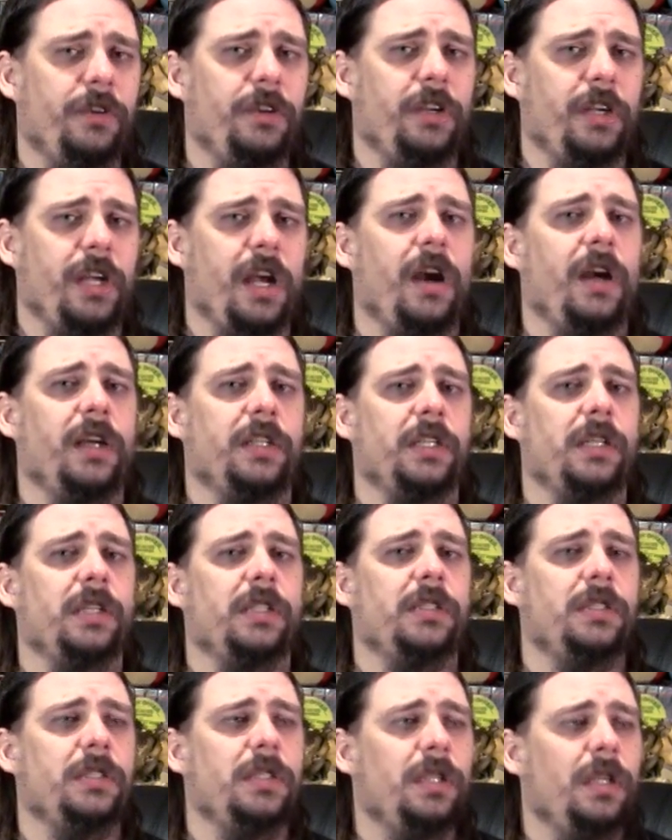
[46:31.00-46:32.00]
for a new character.
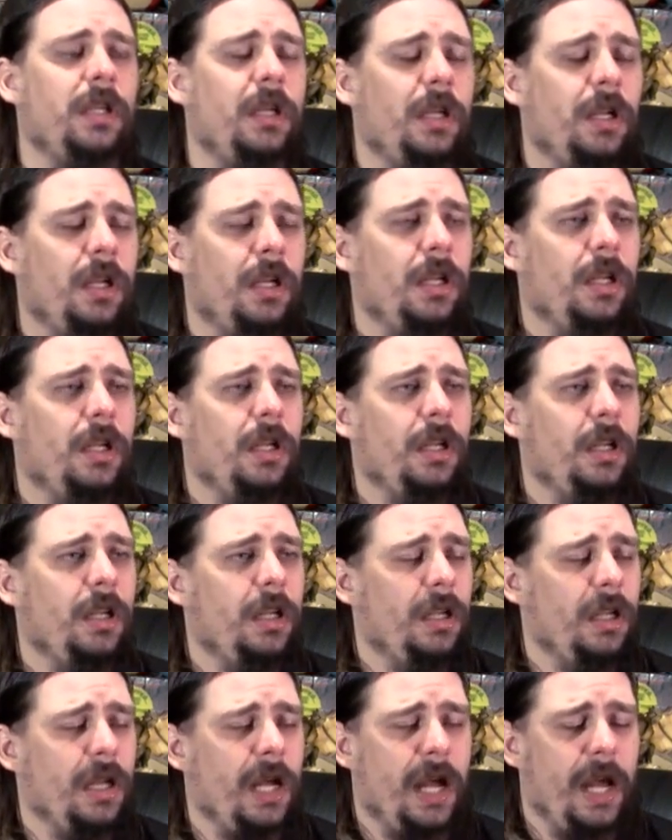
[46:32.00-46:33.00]

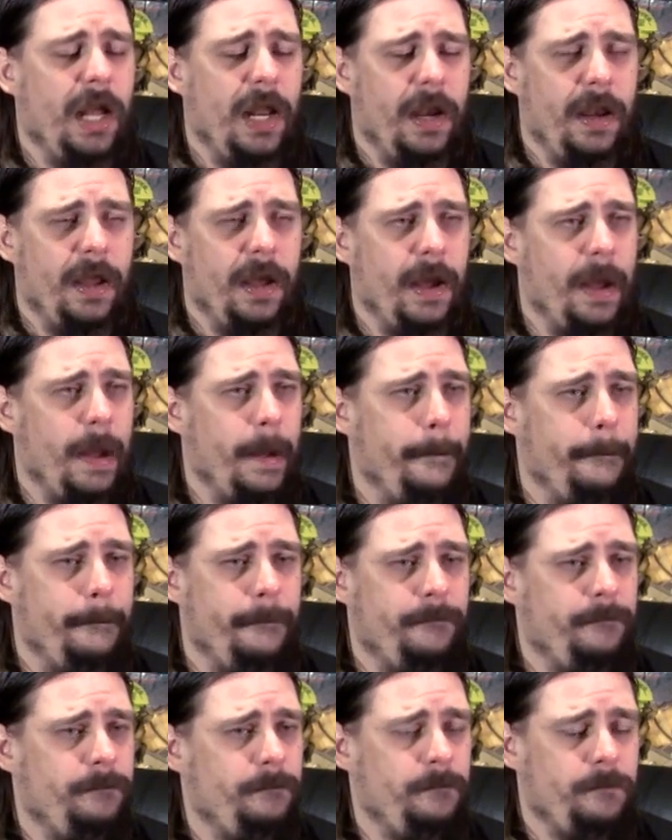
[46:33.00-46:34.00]
And
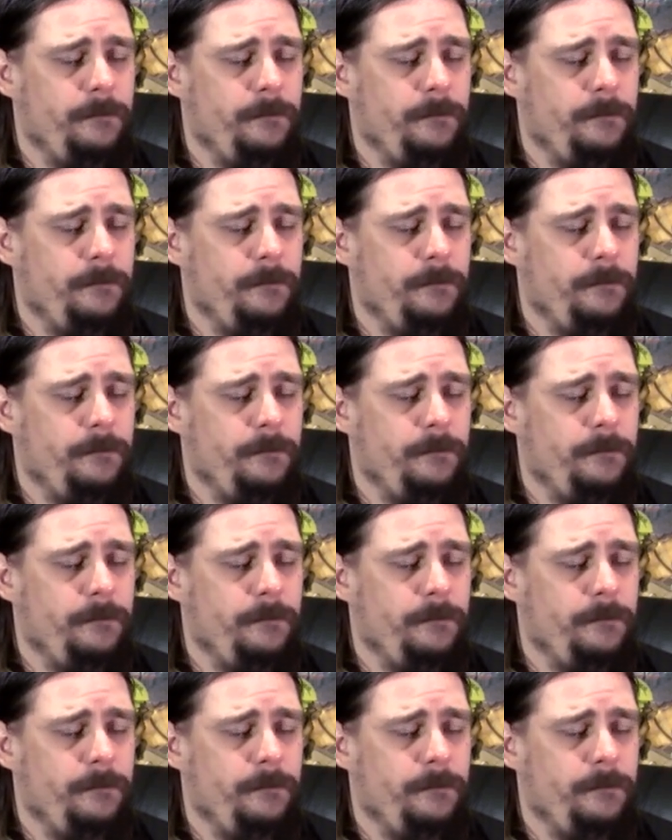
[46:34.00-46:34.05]
um,